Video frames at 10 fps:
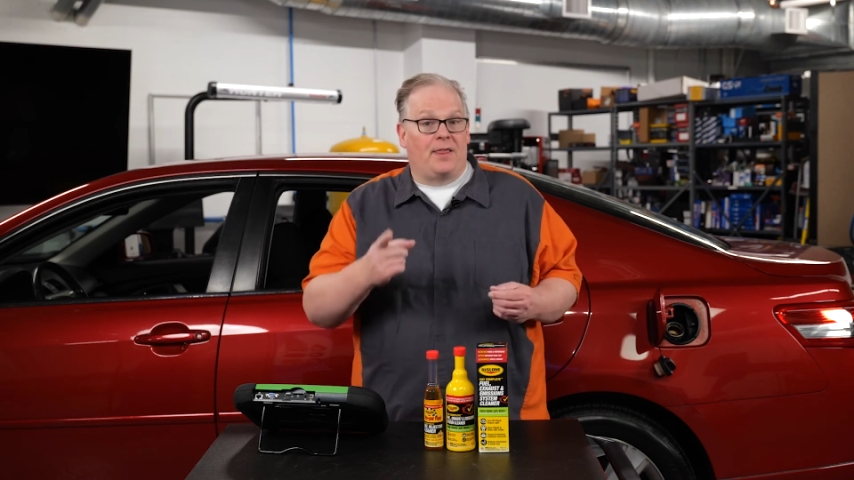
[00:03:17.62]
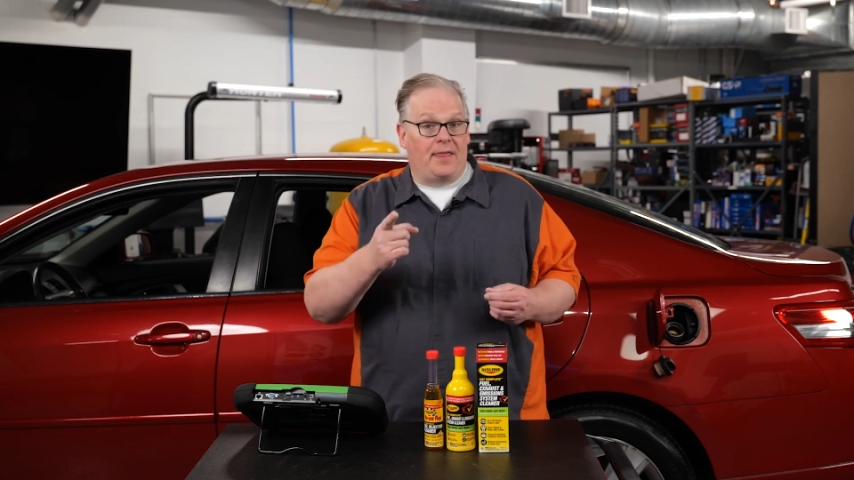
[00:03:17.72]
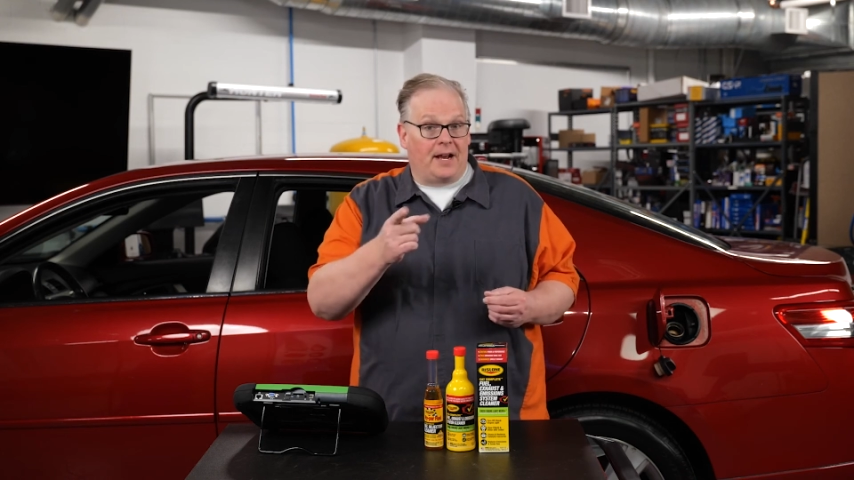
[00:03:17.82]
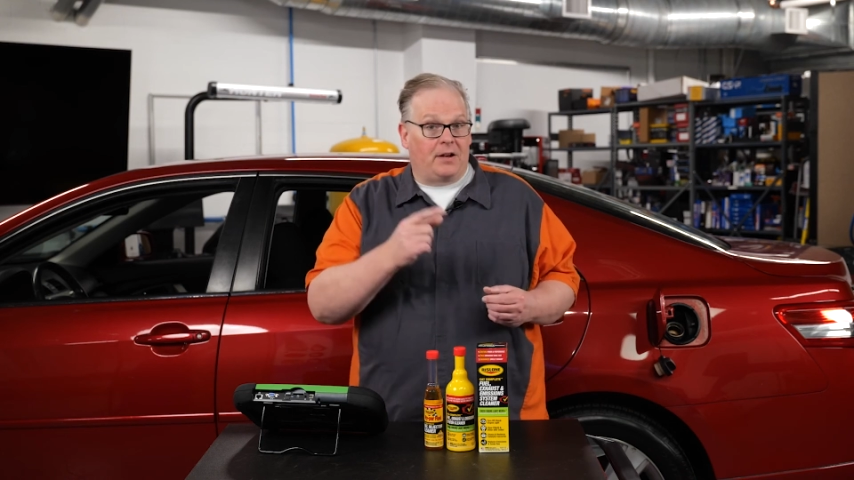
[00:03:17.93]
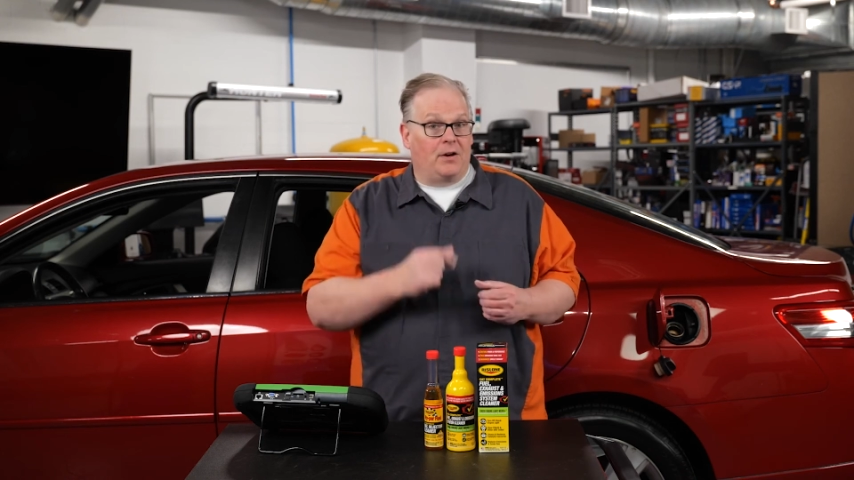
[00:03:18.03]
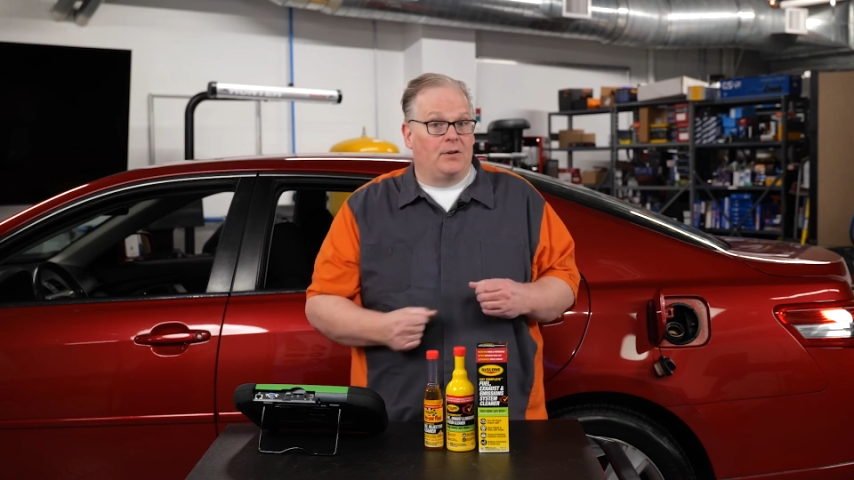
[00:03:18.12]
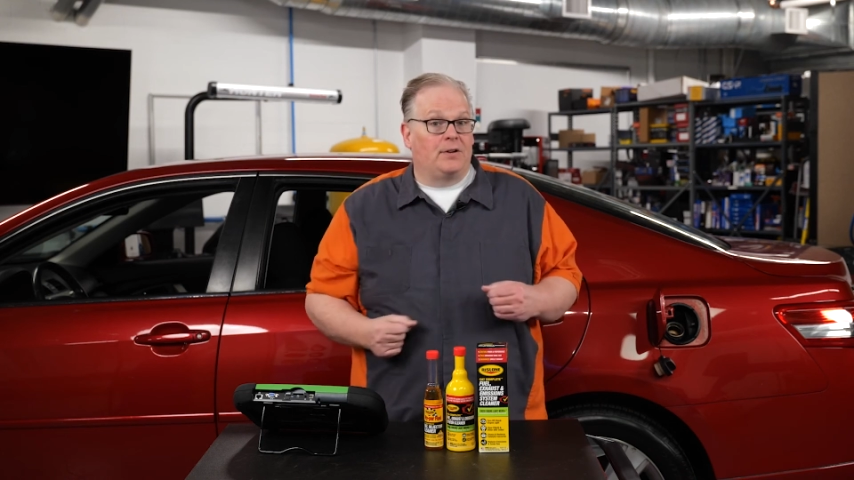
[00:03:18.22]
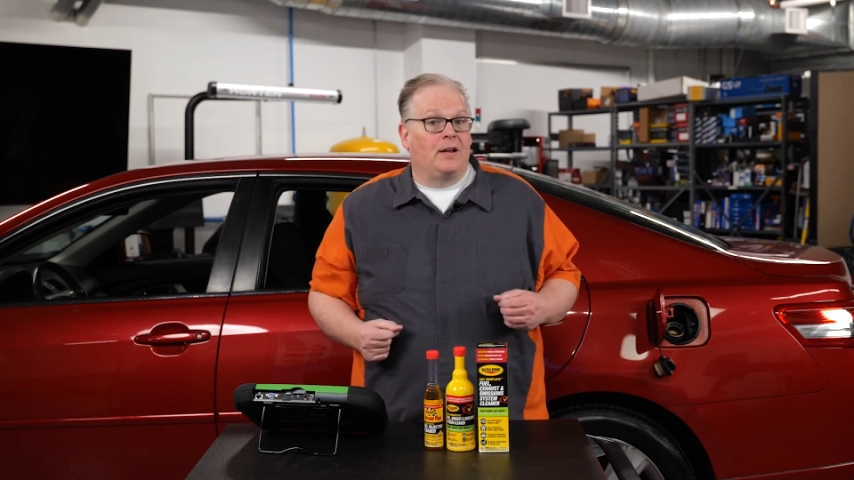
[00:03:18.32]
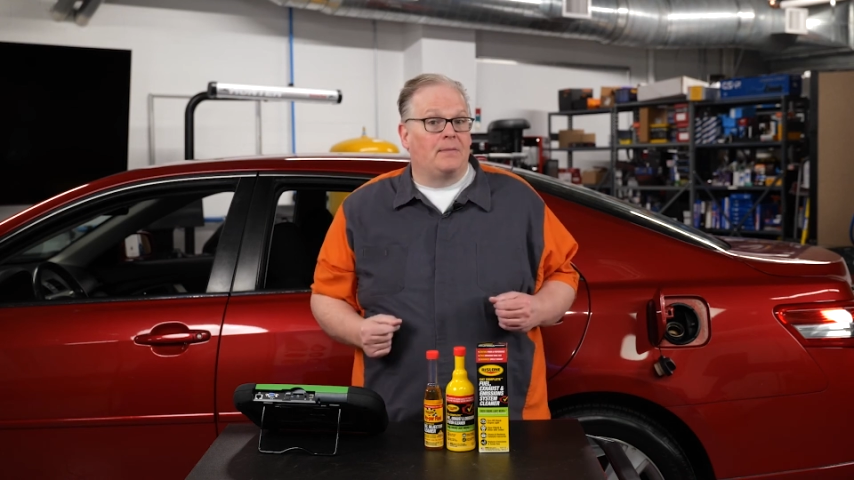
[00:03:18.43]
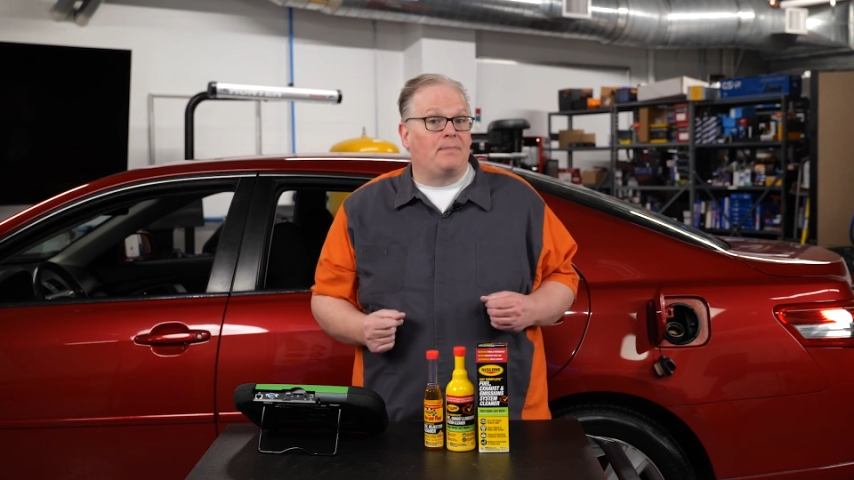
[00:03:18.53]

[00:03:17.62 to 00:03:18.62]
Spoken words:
that code